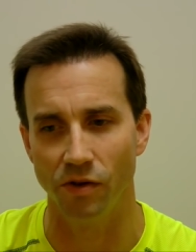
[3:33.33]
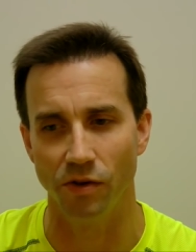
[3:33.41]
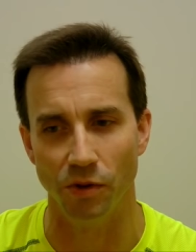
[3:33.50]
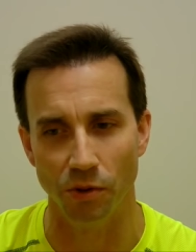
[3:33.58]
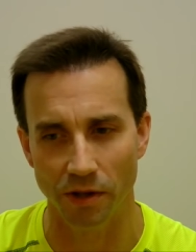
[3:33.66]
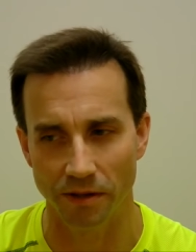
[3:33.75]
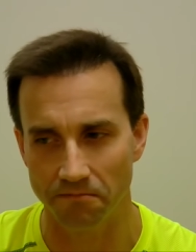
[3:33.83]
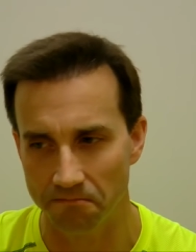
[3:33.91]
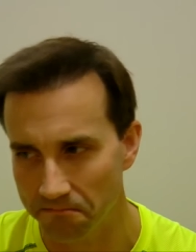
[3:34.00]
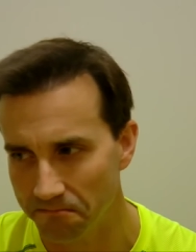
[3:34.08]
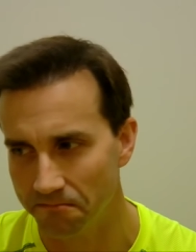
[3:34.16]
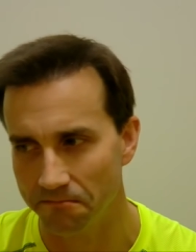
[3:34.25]
you to do it,
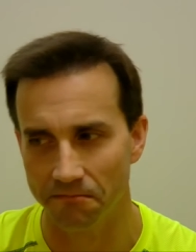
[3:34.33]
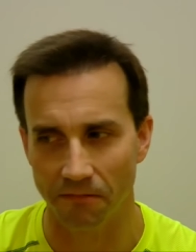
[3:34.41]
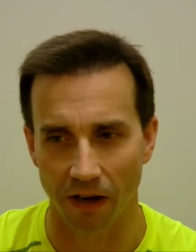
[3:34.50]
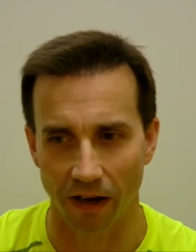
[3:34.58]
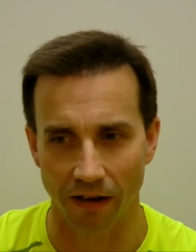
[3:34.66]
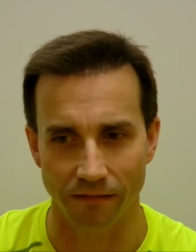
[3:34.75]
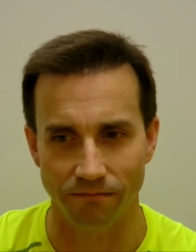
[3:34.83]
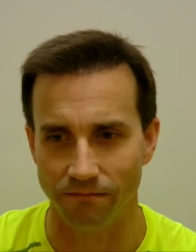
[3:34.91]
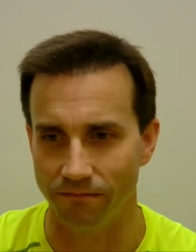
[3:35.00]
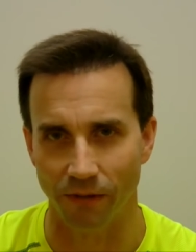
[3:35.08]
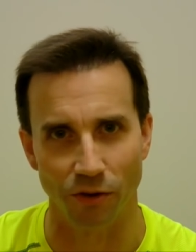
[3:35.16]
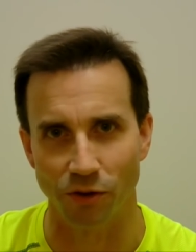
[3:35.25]
I'm
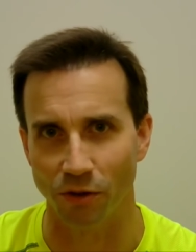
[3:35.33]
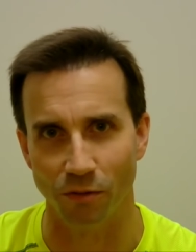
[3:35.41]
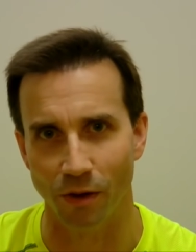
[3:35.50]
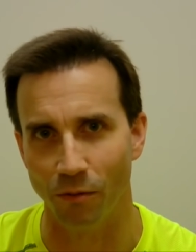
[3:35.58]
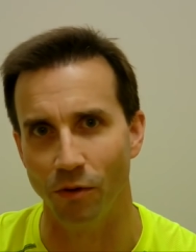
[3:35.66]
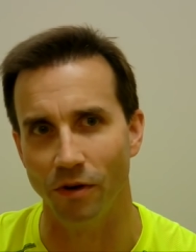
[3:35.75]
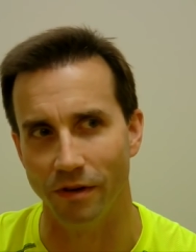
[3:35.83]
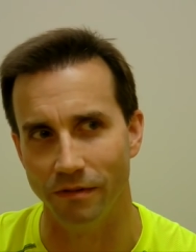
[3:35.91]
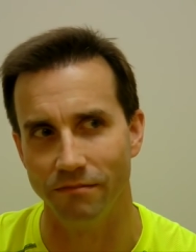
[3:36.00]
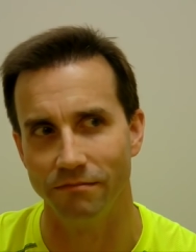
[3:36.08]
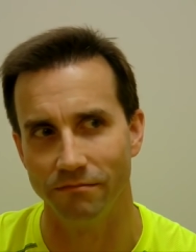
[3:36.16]
not sure what would.